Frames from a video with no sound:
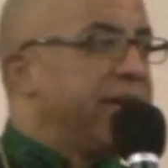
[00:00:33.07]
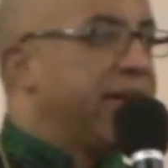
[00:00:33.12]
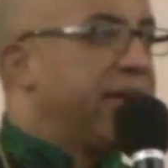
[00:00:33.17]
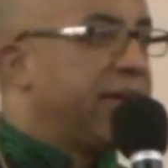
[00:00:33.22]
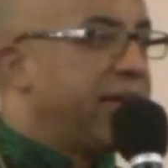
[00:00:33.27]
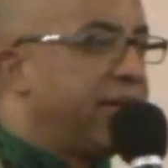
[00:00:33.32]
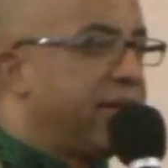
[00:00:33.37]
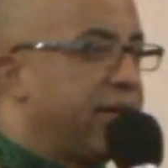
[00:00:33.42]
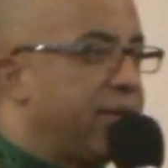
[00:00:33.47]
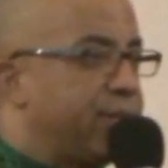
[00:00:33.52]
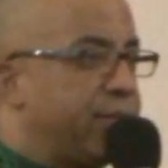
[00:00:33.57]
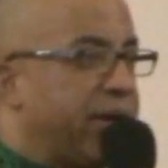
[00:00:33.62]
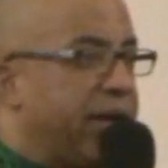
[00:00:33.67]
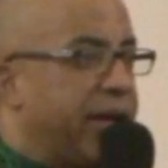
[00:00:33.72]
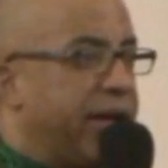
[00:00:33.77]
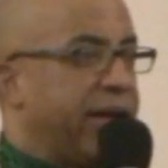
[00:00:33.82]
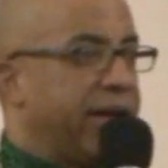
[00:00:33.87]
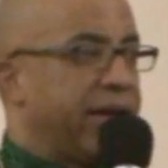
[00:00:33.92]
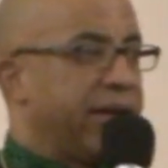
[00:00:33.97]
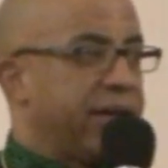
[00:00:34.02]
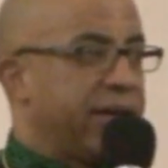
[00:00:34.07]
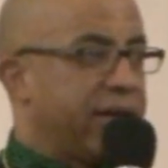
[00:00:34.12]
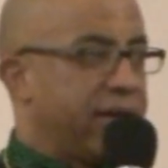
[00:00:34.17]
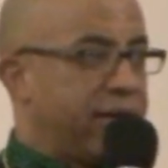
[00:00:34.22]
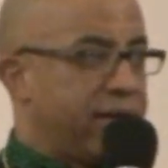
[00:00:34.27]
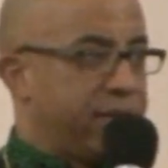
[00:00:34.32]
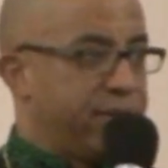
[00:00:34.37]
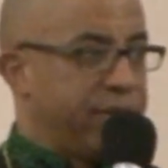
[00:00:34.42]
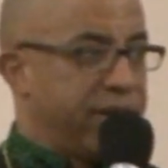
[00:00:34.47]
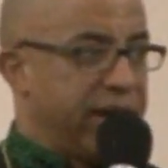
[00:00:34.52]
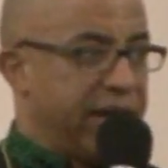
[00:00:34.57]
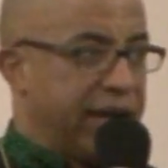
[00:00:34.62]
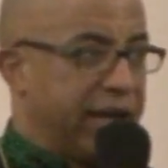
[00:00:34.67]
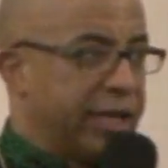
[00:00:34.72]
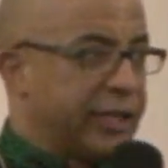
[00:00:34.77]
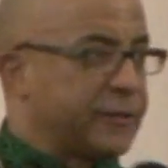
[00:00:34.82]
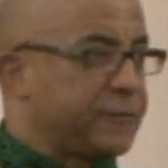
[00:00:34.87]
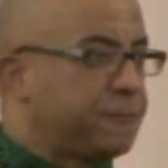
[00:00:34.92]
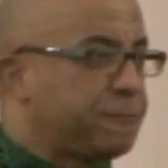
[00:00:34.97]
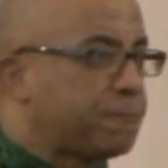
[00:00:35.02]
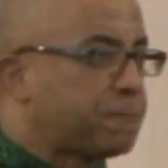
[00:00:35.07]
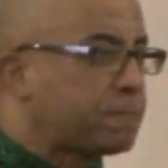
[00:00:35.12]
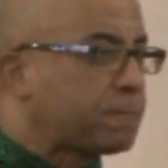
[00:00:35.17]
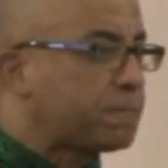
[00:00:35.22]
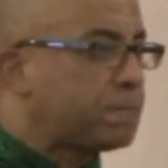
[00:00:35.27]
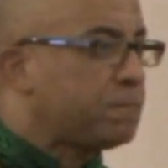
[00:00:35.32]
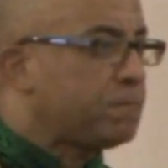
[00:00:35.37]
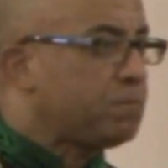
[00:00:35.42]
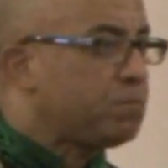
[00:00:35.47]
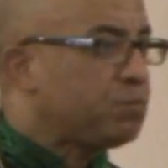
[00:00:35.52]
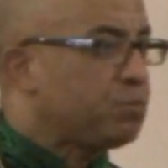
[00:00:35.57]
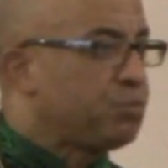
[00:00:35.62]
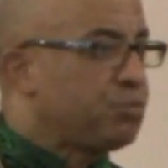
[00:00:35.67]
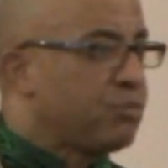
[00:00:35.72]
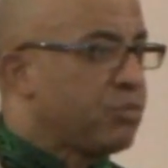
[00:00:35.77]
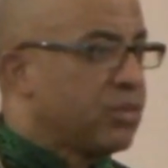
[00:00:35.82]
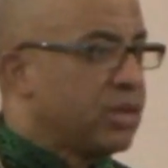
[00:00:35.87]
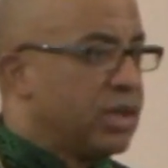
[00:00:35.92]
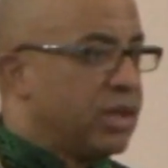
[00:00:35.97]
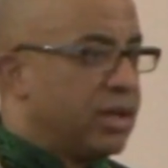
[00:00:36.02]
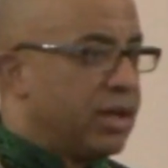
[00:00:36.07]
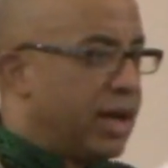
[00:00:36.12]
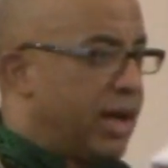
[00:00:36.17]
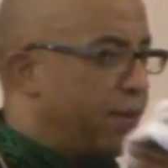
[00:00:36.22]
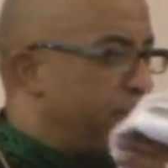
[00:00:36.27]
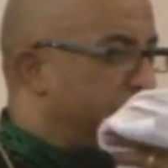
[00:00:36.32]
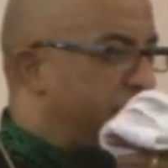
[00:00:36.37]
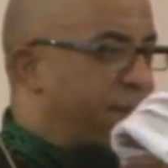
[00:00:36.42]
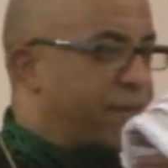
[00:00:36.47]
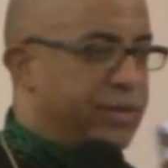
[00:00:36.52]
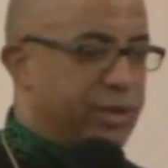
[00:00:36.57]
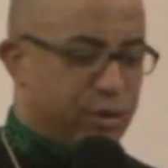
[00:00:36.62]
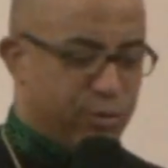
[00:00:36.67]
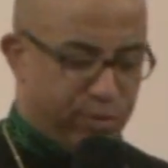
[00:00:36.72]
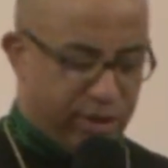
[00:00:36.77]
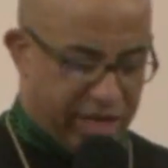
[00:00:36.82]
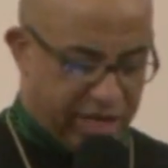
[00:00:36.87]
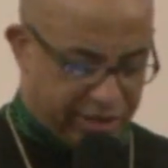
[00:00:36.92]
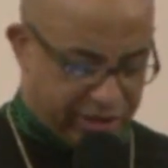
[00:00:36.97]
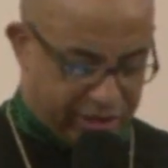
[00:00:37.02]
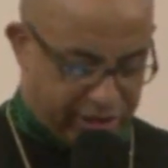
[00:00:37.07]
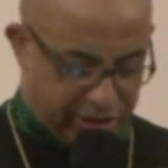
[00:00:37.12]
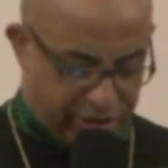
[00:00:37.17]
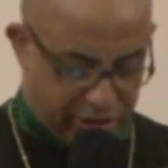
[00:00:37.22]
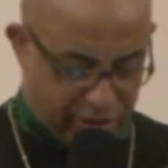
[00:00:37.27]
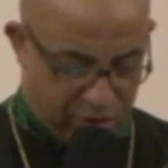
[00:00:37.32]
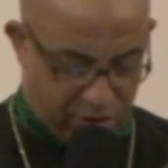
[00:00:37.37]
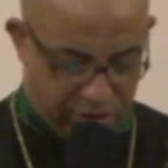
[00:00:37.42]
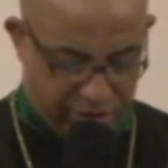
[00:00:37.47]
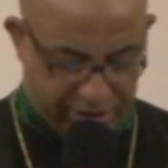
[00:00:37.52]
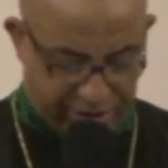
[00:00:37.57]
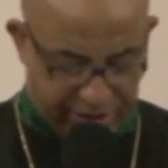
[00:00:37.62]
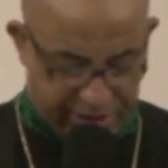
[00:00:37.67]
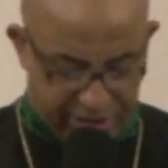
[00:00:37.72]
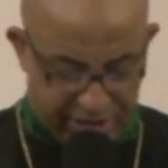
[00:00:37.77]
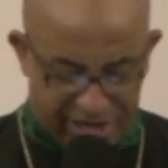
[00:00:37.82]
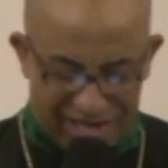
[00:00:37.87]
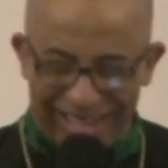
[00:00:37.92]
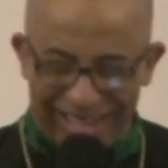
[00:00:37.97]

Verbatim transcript: Amen. Amen. I'm you blessed in the Lord today.